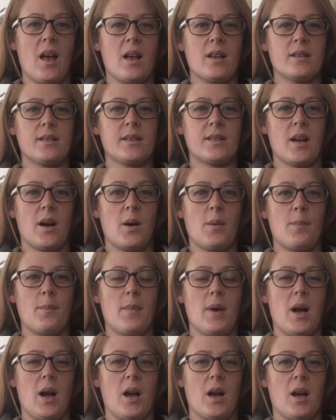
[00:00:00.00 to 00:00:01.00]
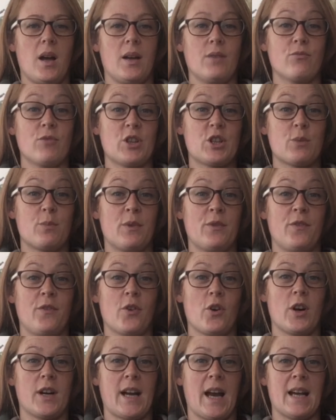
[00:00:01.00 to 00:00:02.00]
some enrichment for
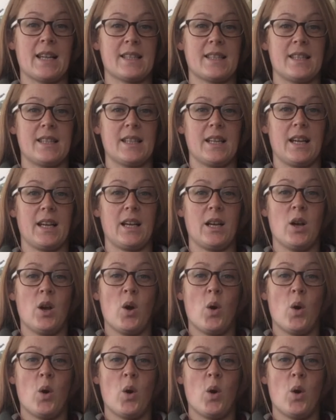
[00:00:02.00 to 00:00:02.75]
our cats today.